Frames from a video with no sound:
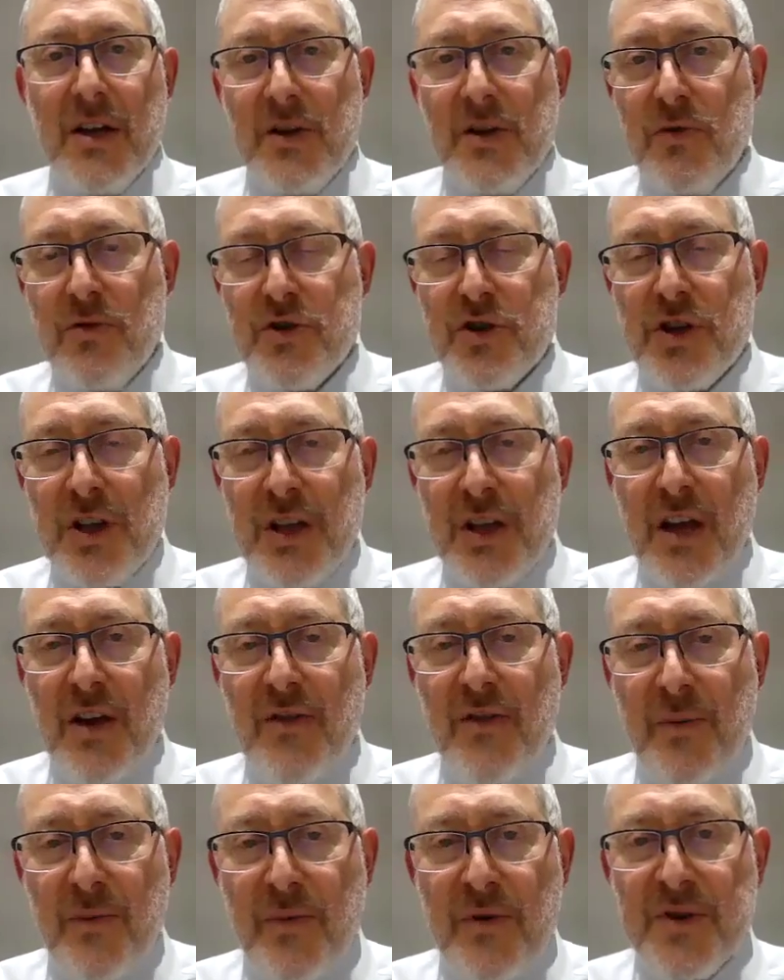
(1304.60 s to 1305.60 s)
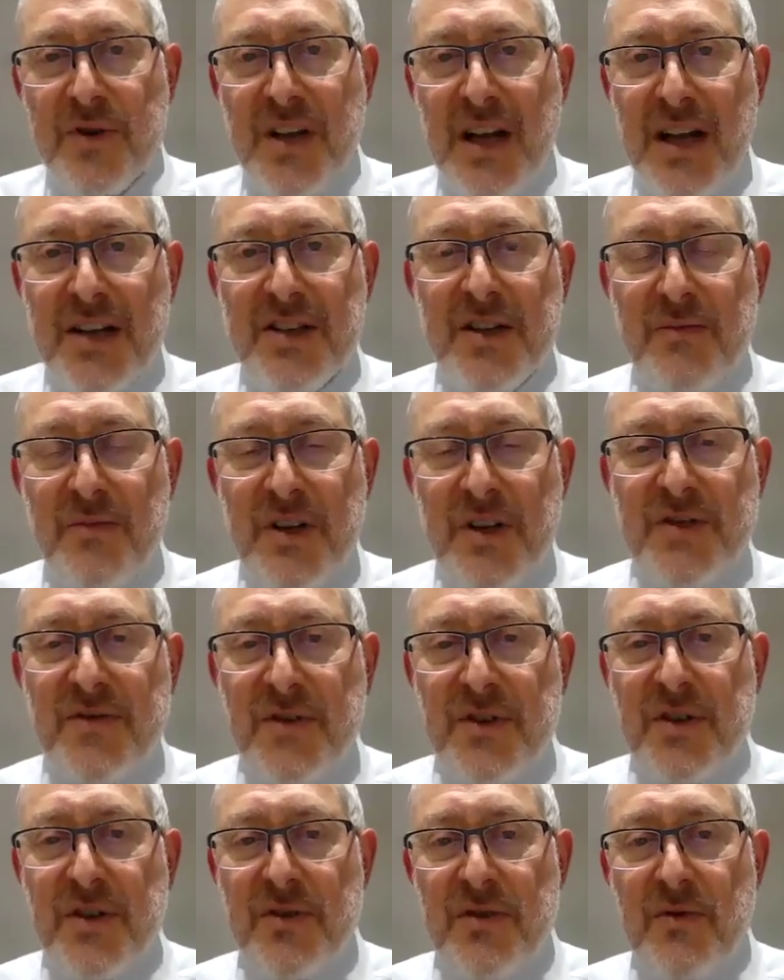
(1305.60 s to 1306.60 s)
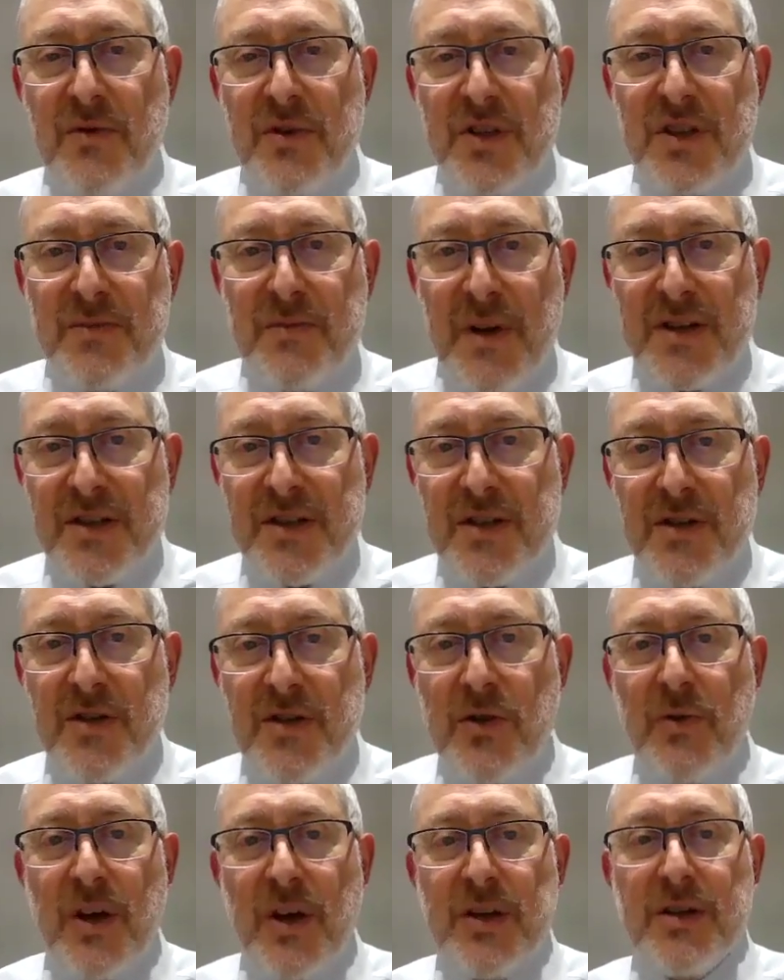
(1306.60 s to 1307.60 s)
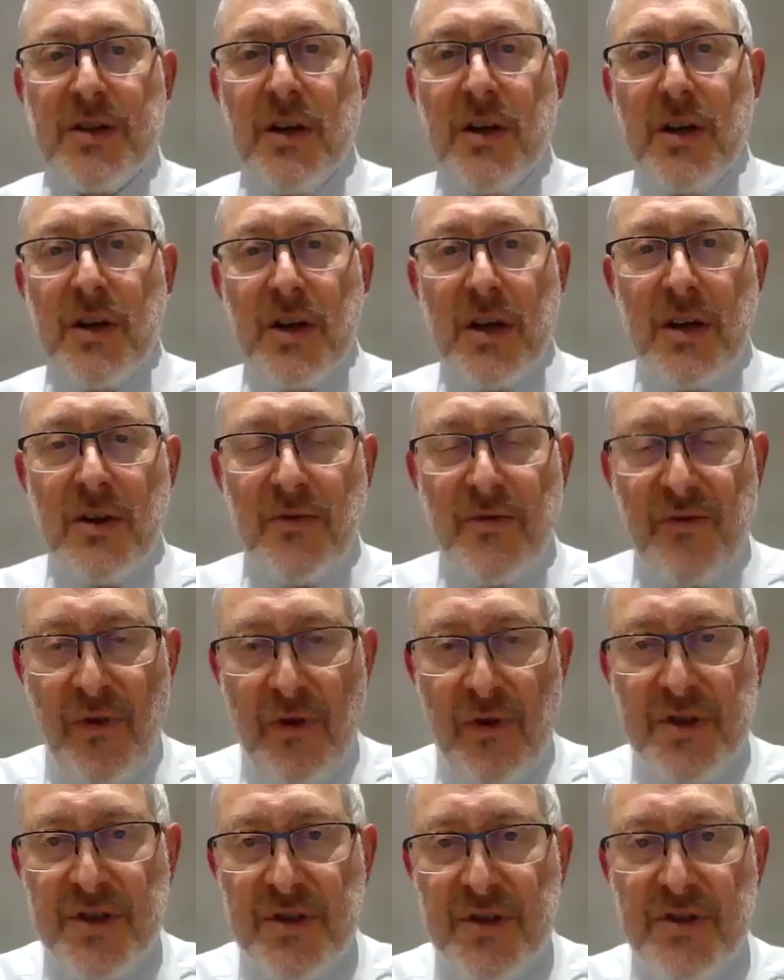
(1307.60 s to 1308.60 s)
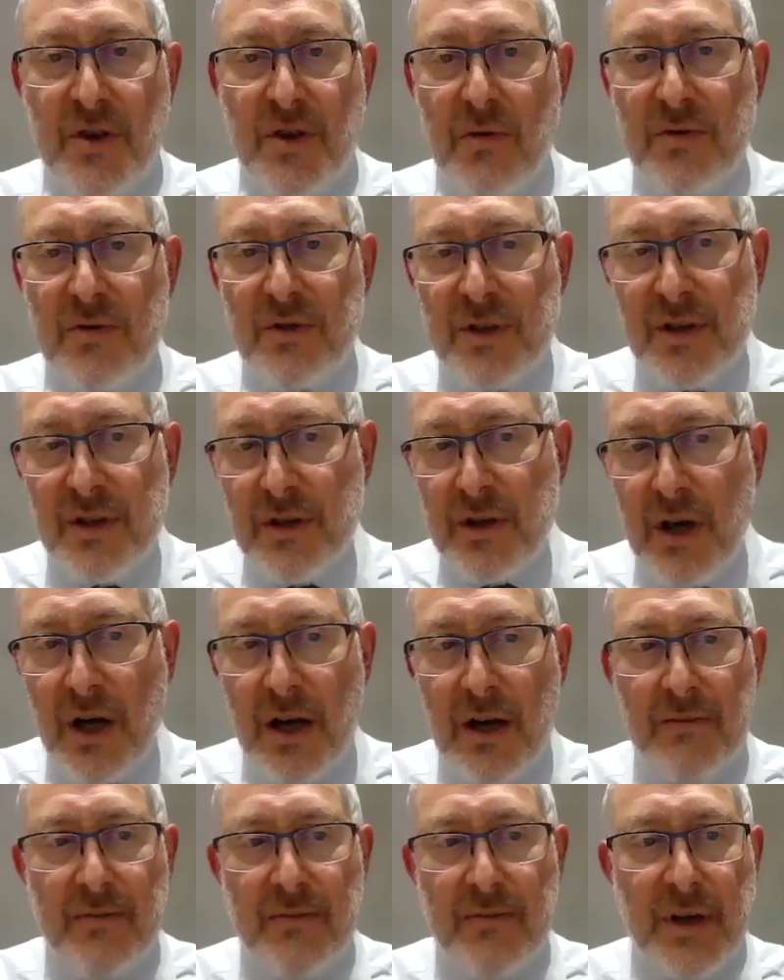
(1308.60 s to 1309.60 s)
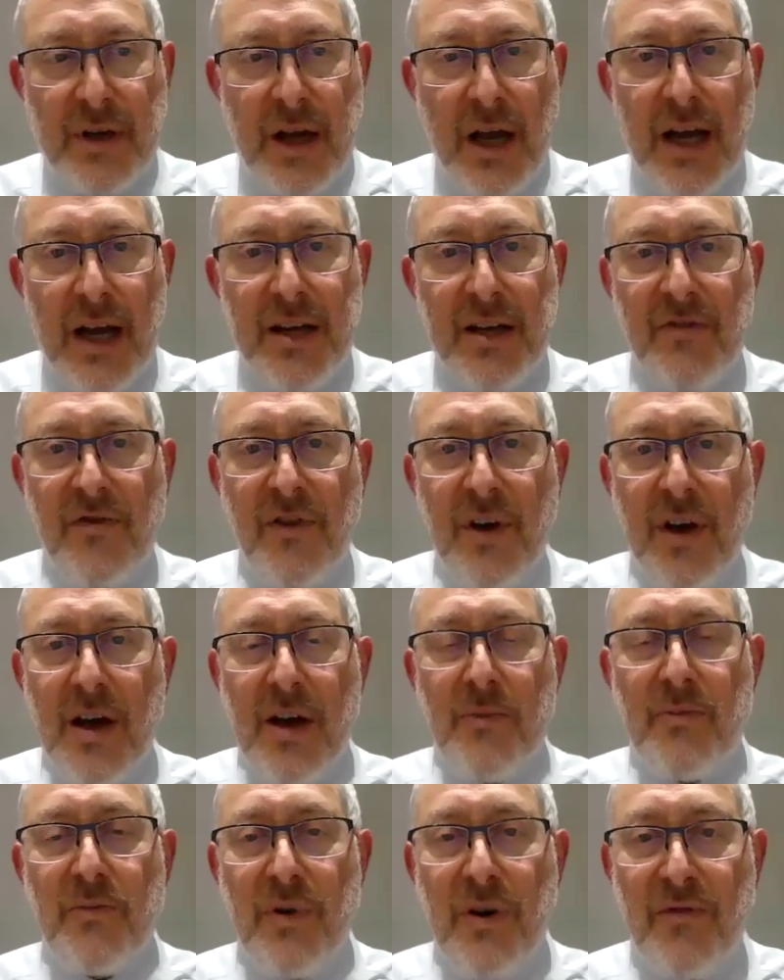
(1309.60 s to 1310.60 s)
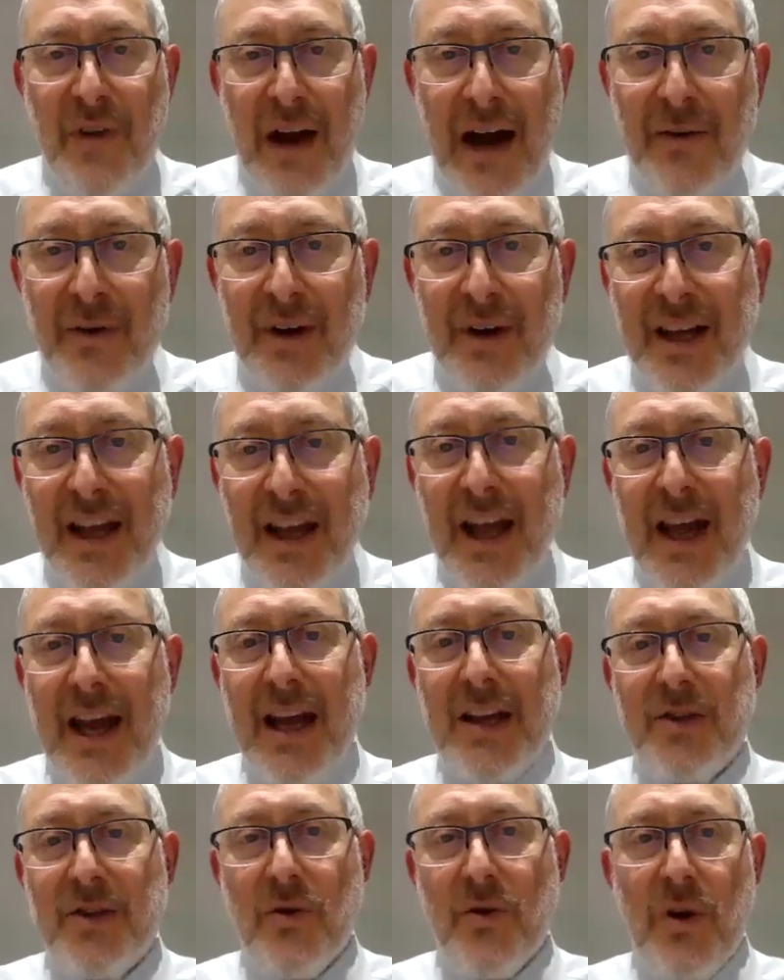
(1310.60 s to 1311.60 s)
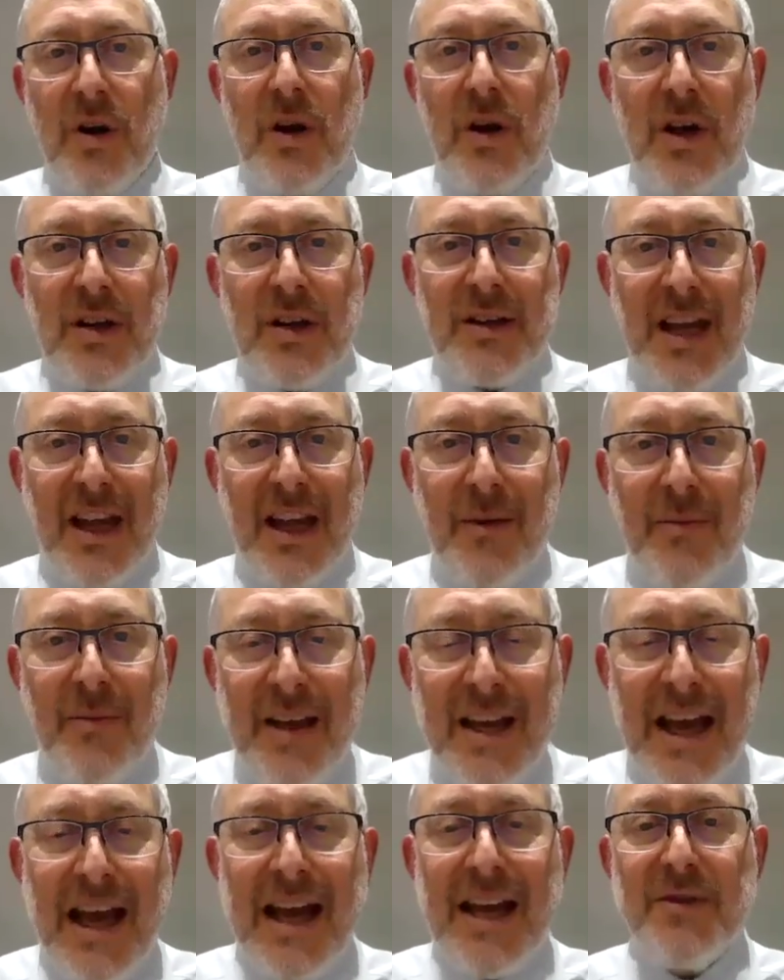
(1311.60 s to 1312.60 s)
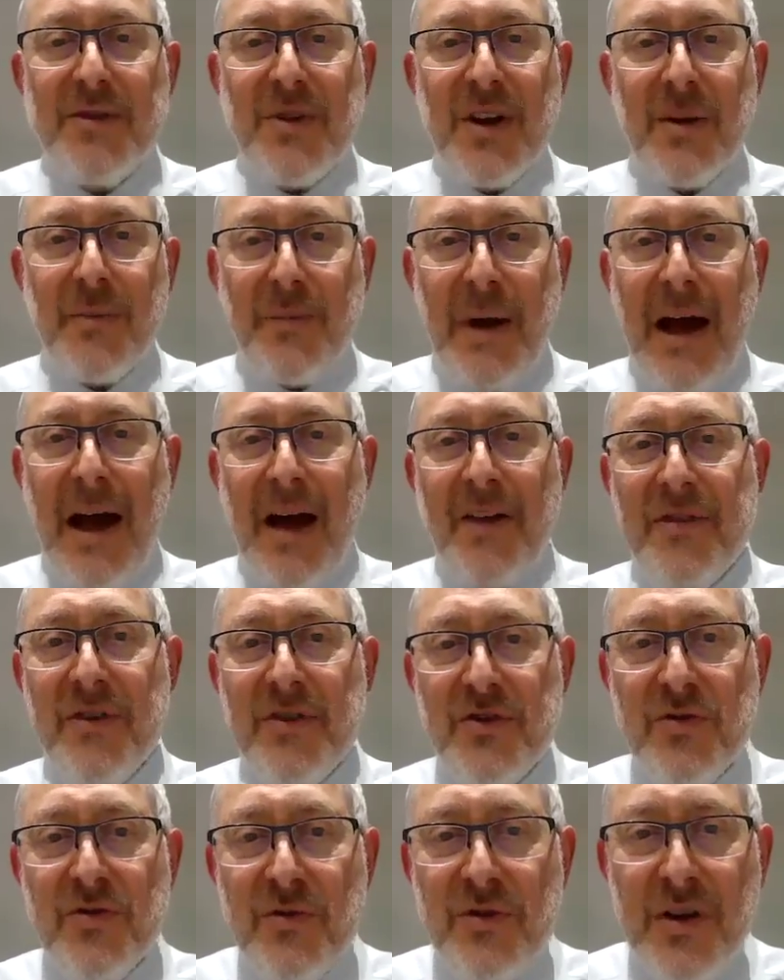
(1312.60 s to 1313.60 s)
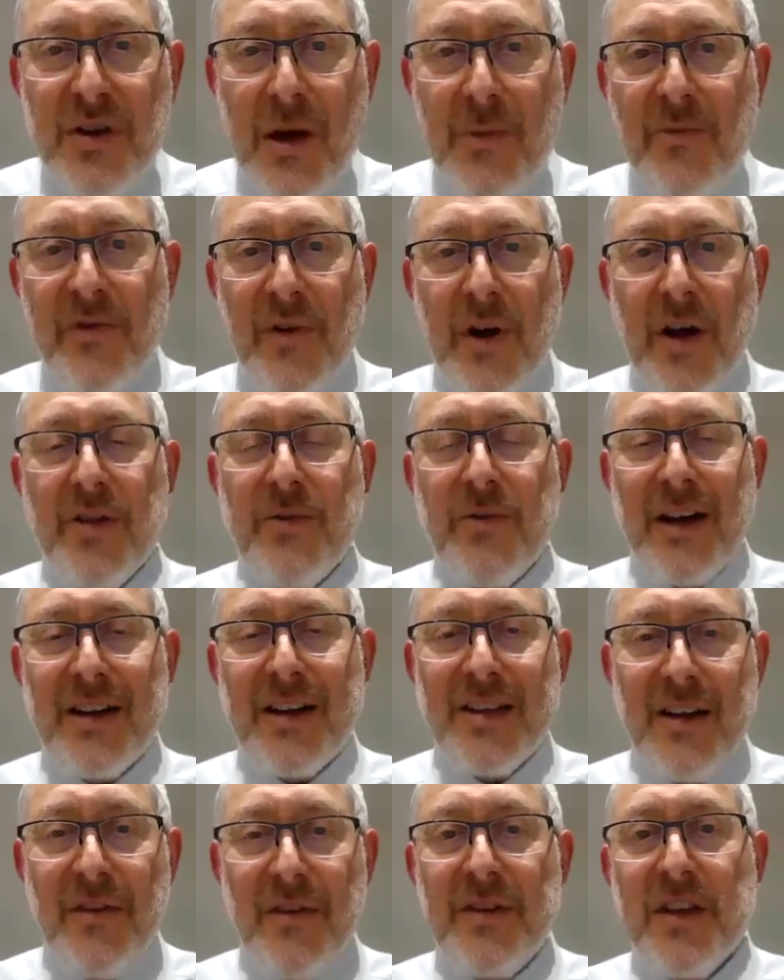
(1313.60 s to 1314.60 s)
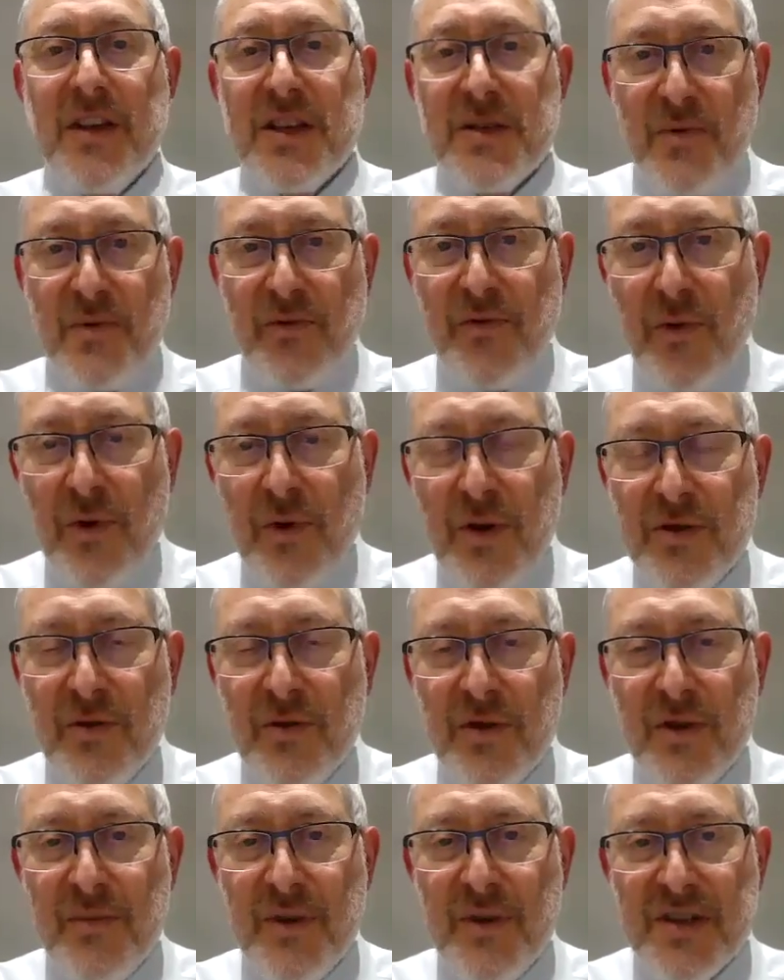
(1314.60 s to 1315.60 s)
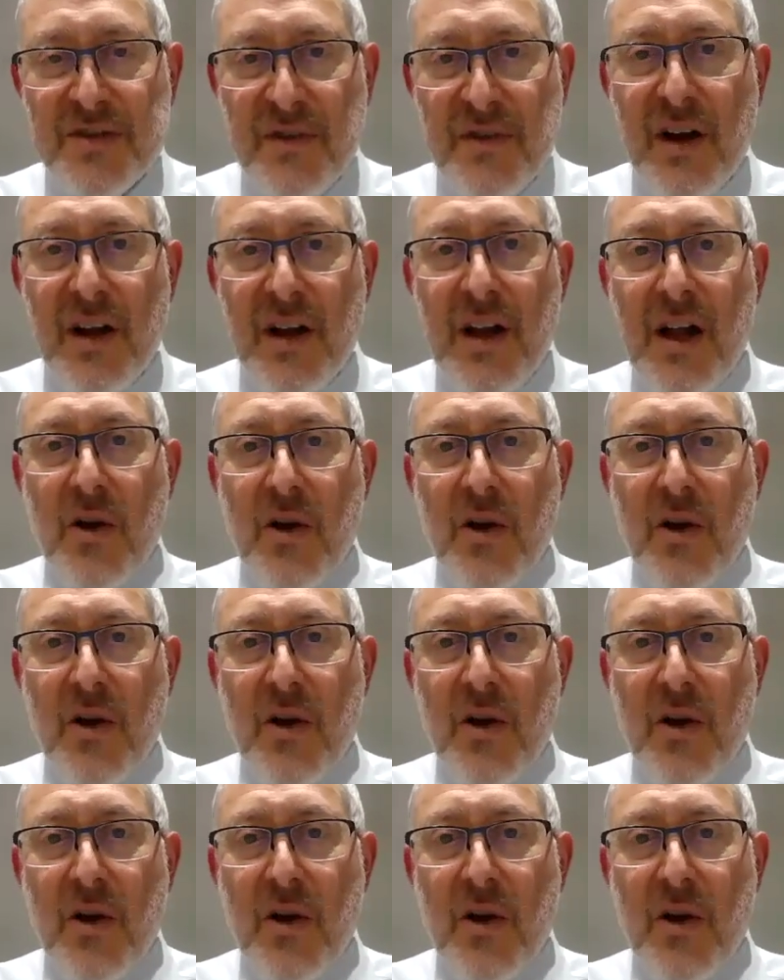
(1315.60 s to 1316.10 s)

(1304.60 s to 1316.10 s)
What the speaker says: Usually, if a person has a mitzvah to do, it's best to do it first. Don't kind of prevaricate or take a meandering path and do a number of other activities before you do the mitzvah.